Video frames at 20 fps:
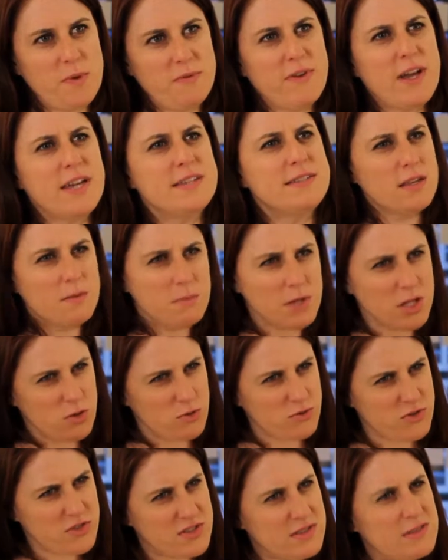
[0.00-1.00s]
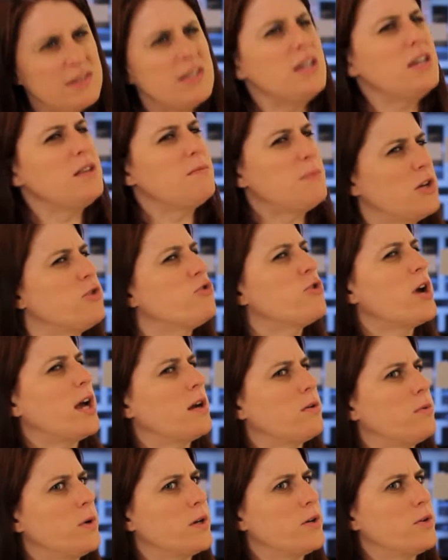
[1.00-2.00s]
advice. I mean, you've seen my
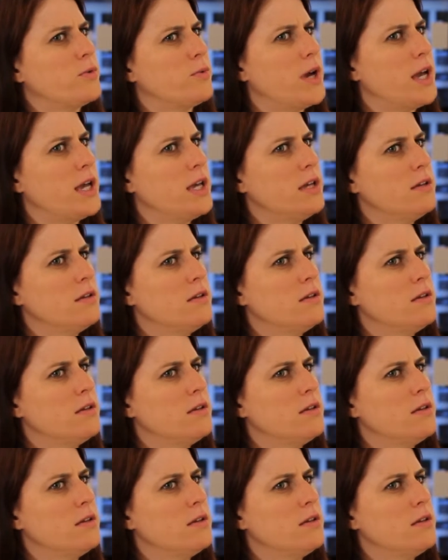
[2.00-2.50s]
track record, right?